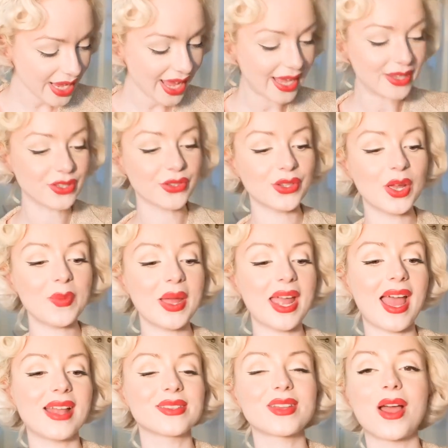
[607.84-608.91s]
yeah, so now my
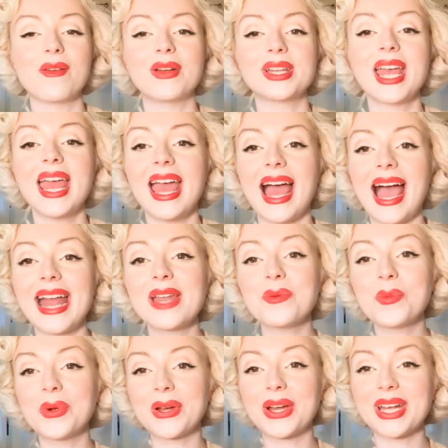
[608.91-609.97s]
hand's covered and
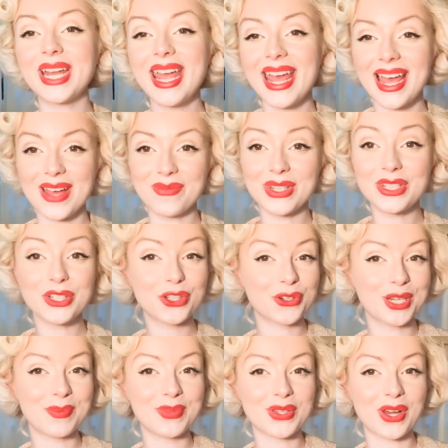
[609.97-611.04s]
I'm wearing a vintage
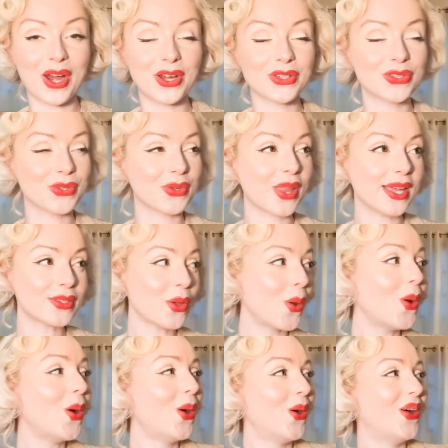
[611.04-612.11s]
cream skirt. So let's
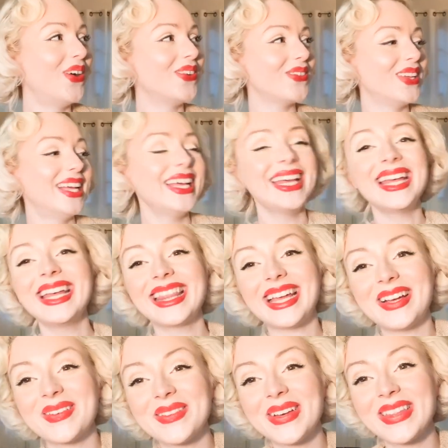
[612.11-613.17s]
hope
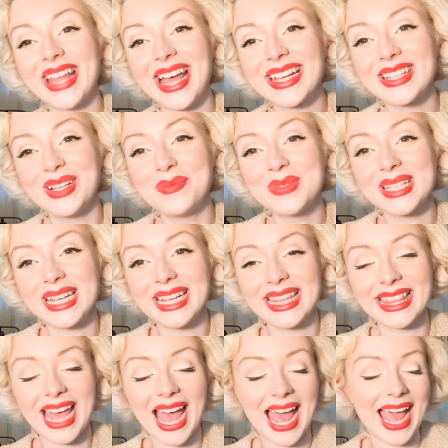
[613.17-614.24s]
that I'm not that
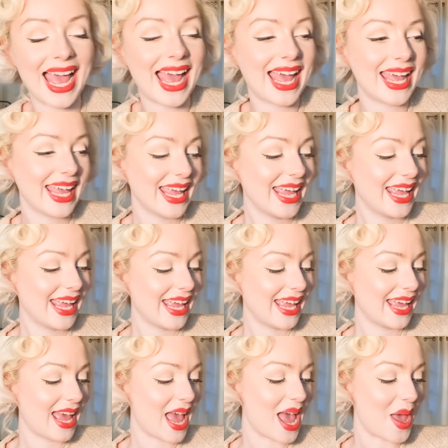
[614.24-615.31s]
clumsy that
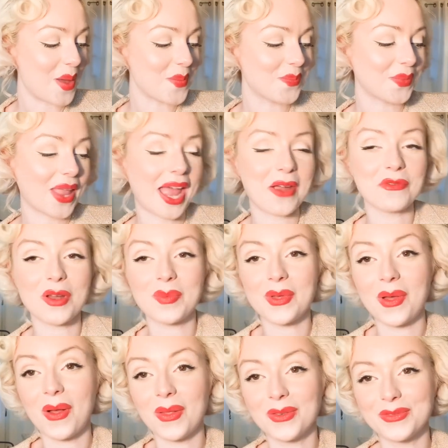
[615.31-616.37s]
I rub
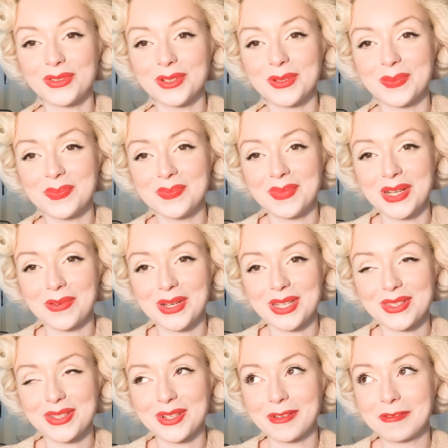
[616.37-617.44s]
it all over my
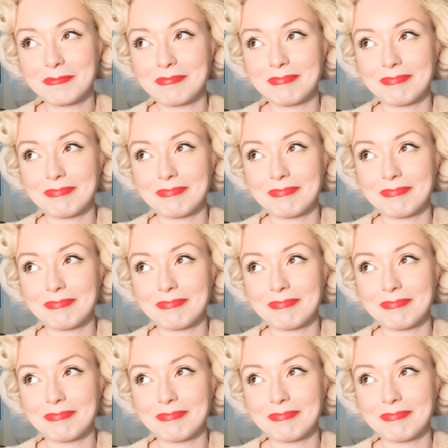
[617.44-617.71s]
white skirt.